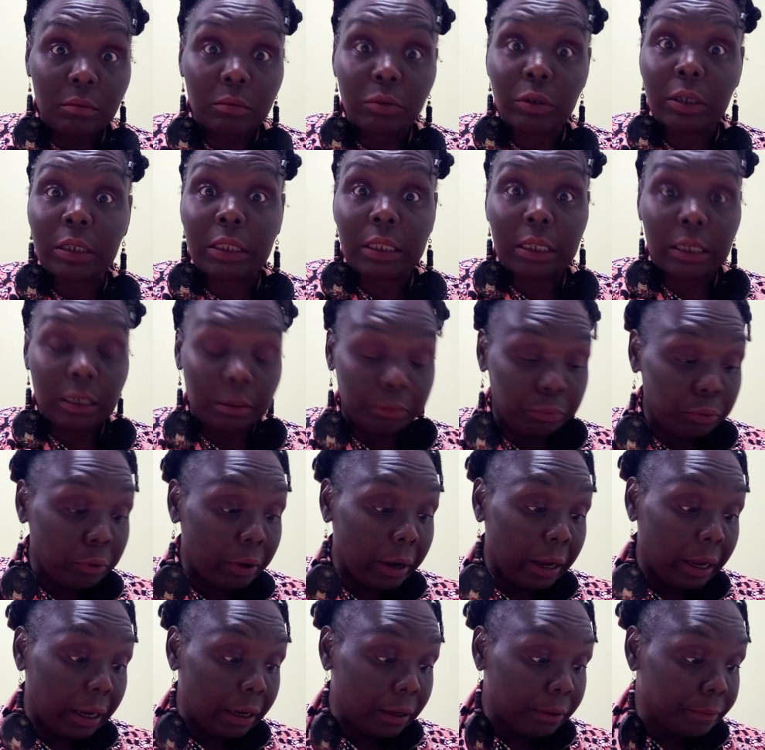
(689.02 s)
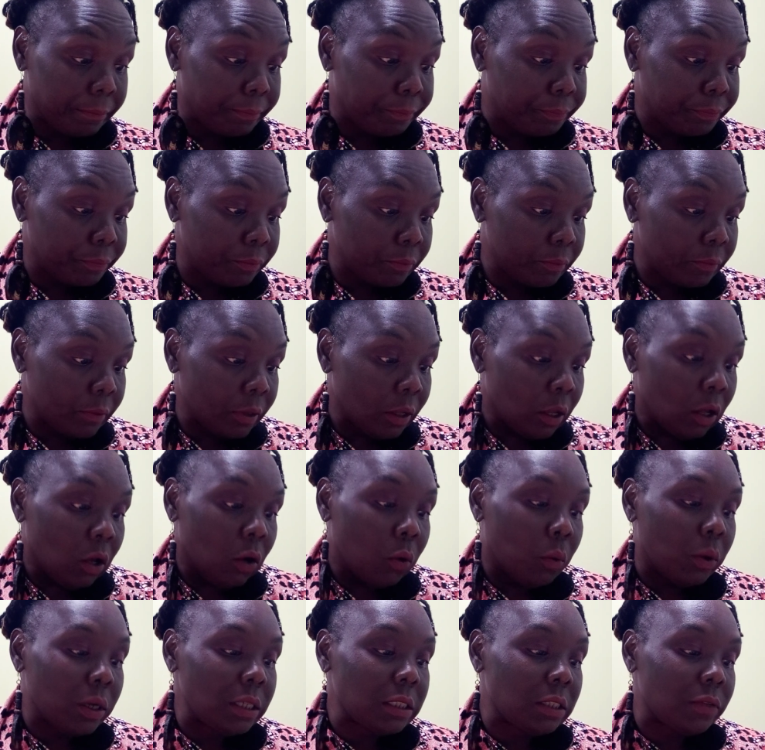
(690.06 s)
Breathing and praying.
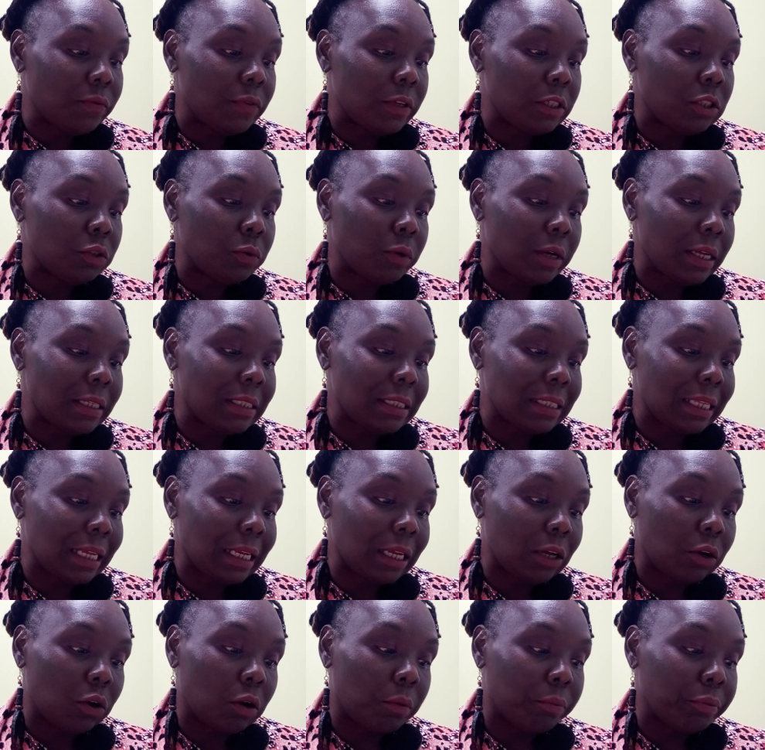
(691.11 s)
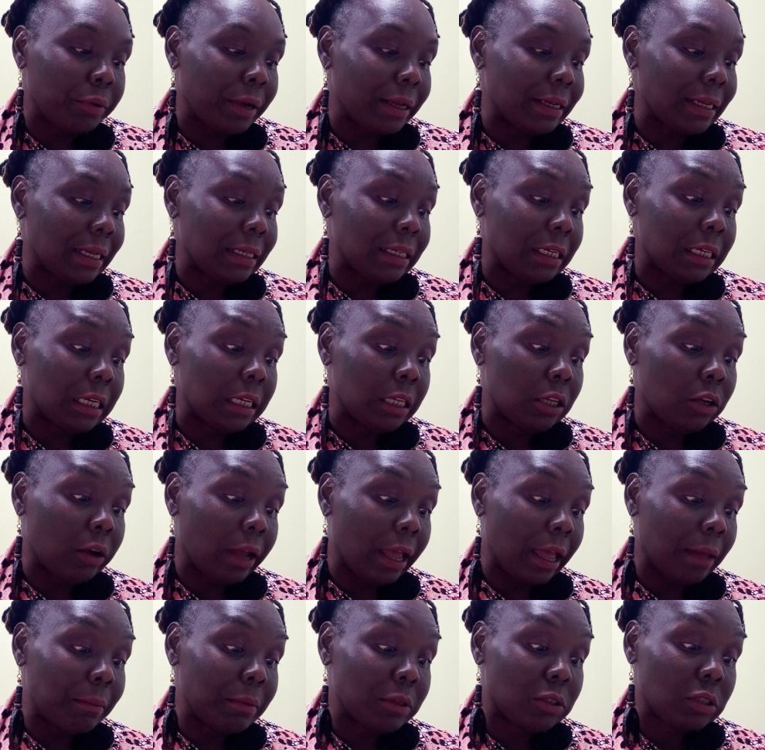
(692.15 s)
What is the visual aesthetic or brand identity you're
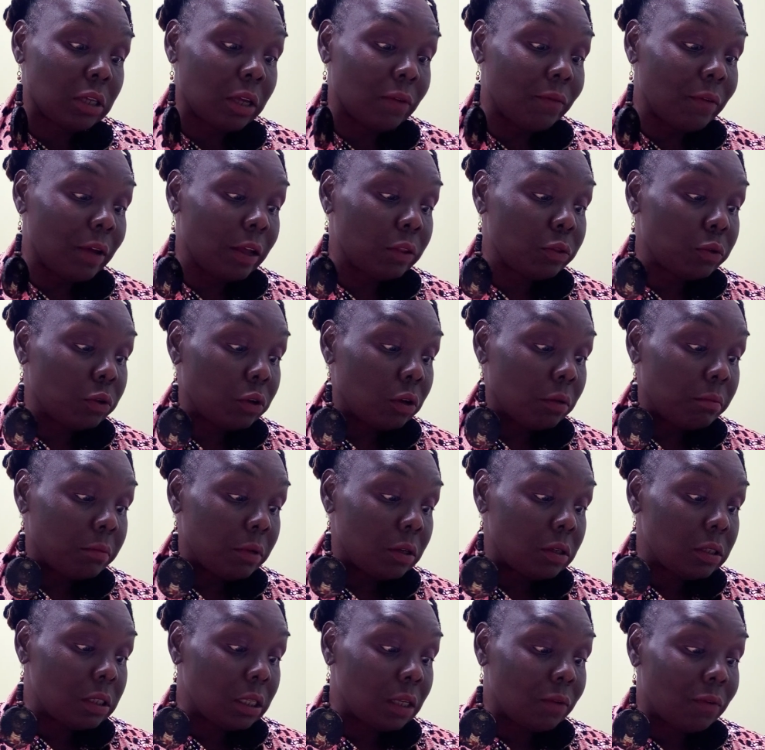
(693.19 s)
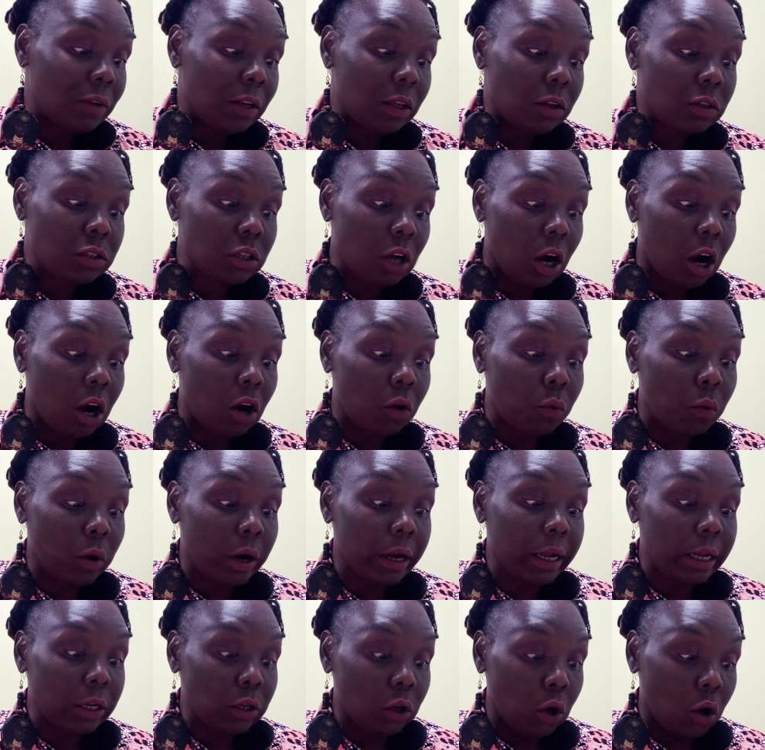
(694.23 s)
aiming to convey through your music, videos,
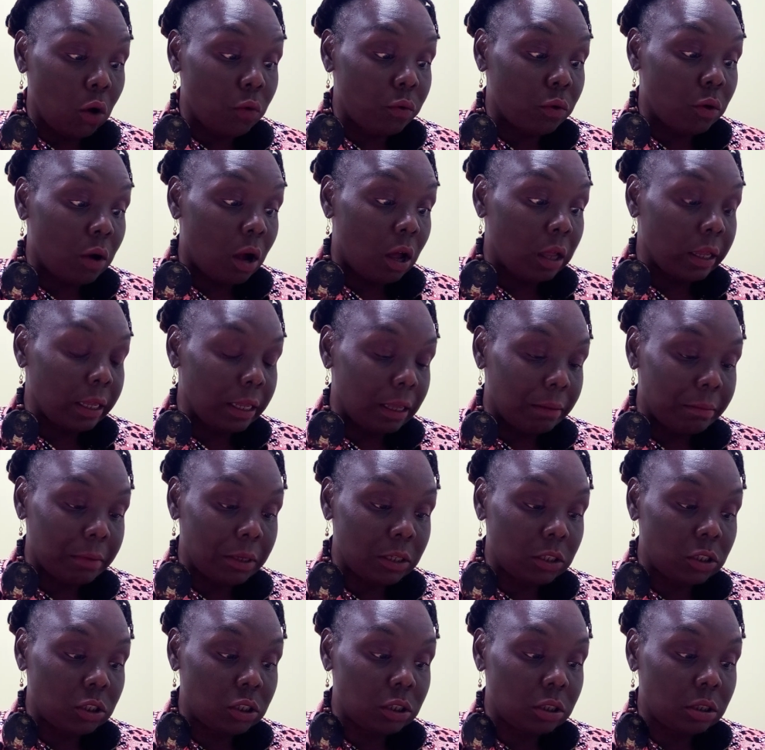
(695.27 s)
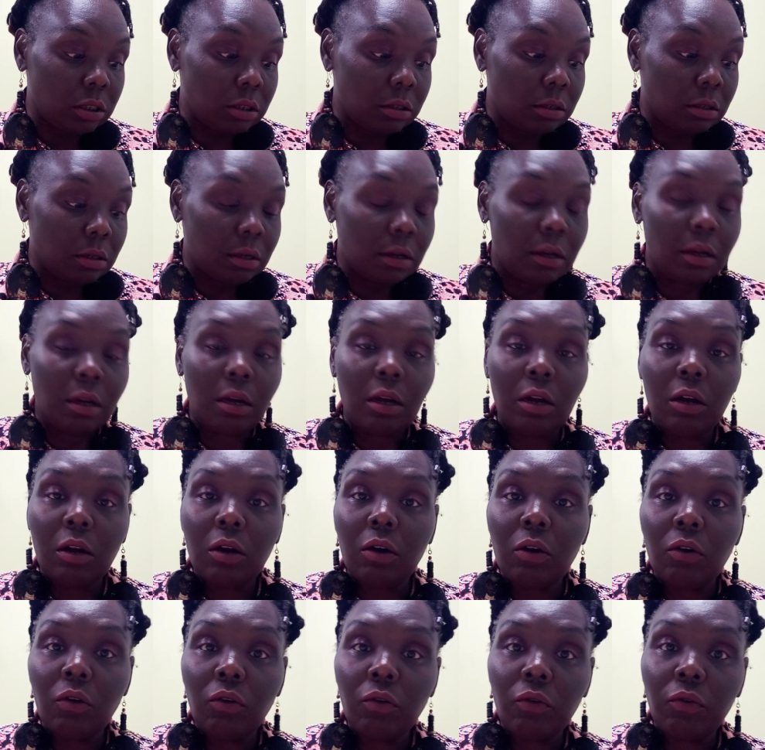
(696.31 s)
artwork, and overall image?
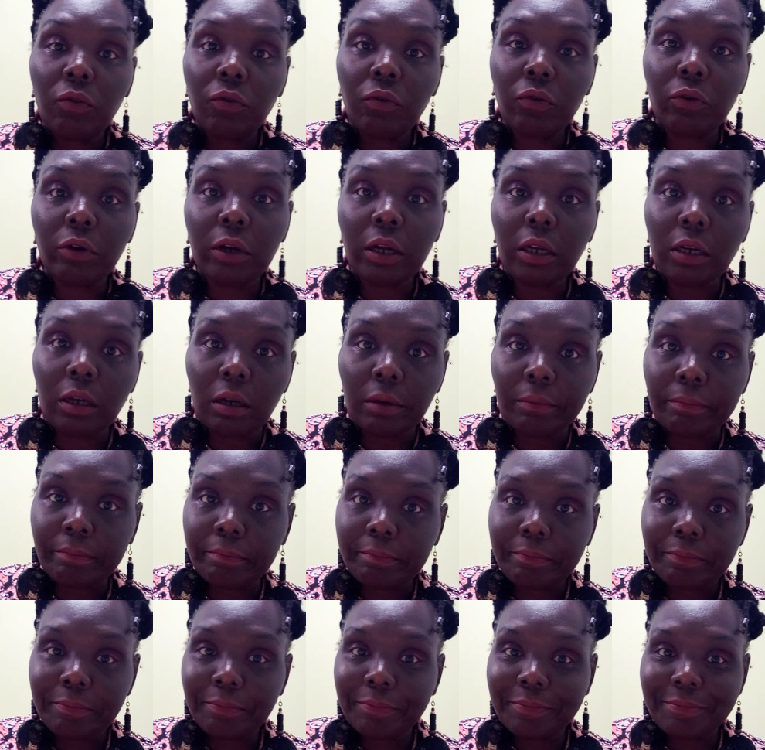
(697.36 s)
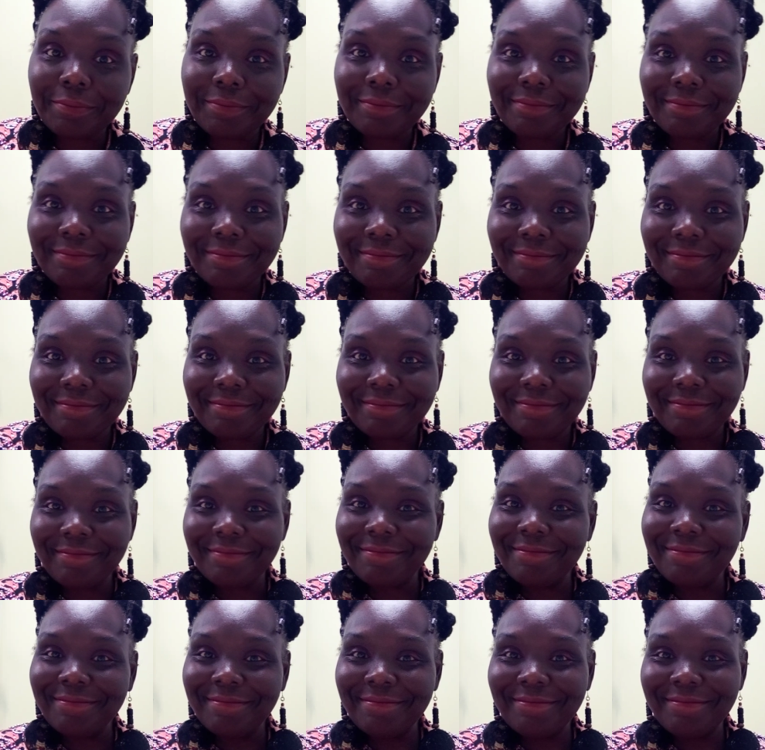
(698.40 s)
Freedom.
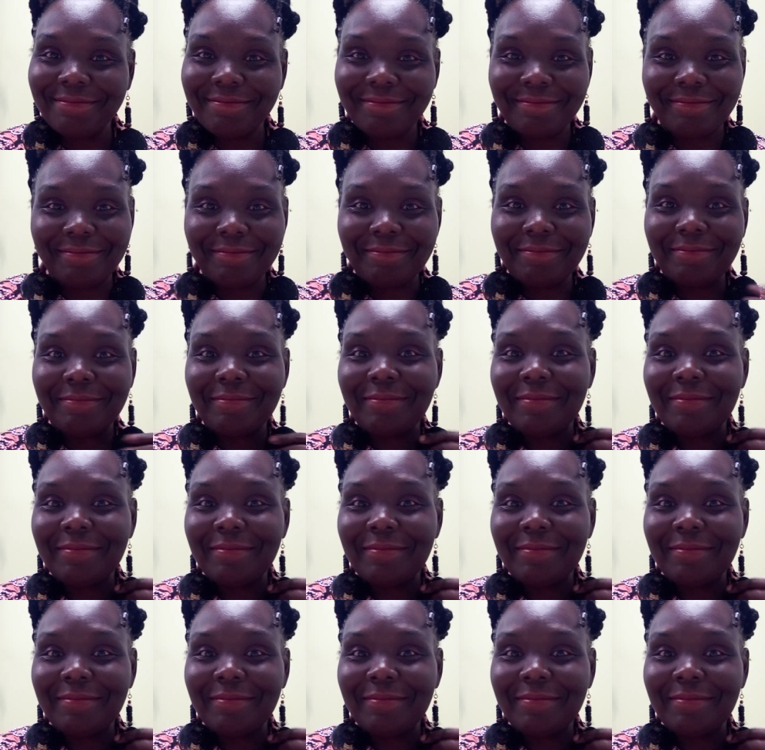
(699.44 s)
and